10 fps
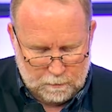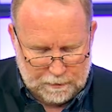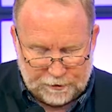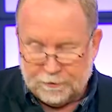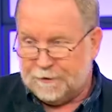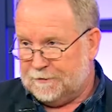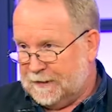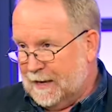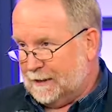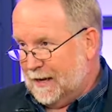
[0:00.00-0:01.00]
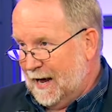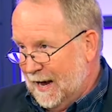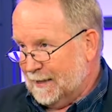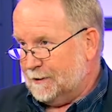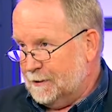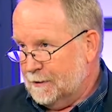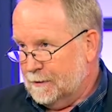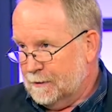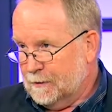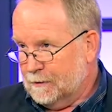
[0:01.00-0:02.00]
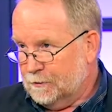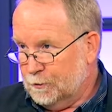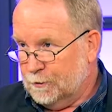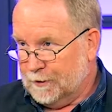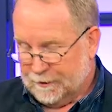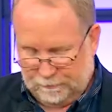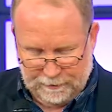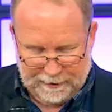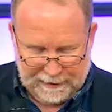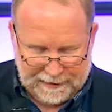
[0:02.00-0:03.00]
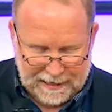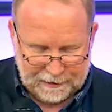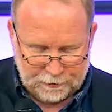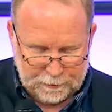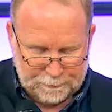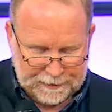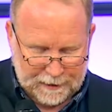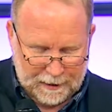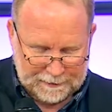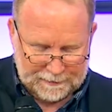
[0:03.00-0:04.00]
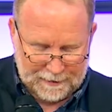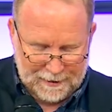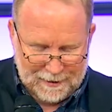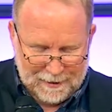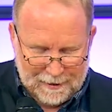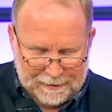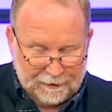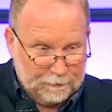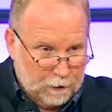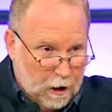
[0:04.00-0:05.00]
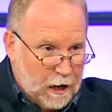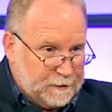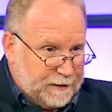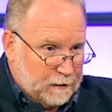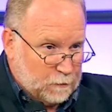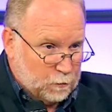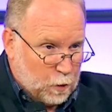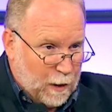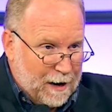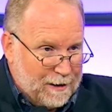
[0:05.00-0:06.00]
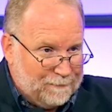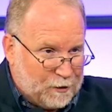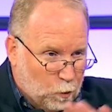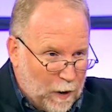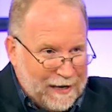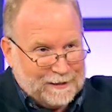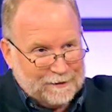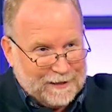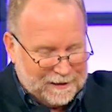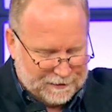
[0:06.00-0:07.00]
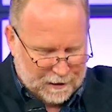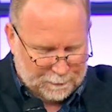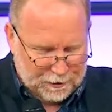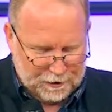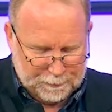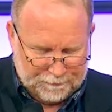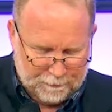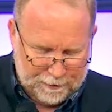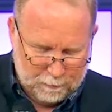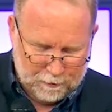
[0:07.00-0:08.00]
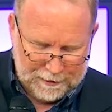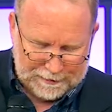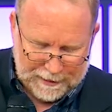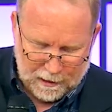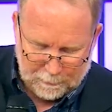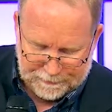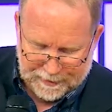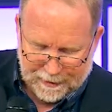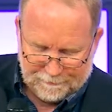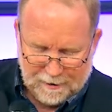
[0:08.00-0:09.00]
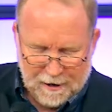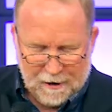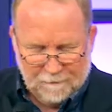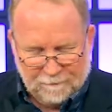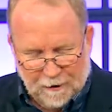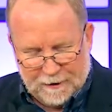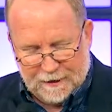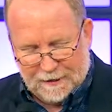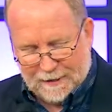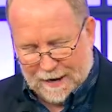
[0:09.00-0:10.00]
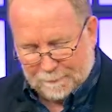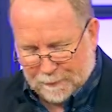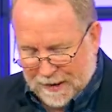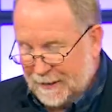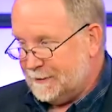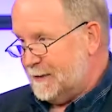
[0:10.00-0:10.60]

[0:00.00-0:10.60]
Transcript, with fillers: the state can't do this. Really, they can't do it because they have laws that require them to wait till kids are abused before they're willing to help. They have funding that pays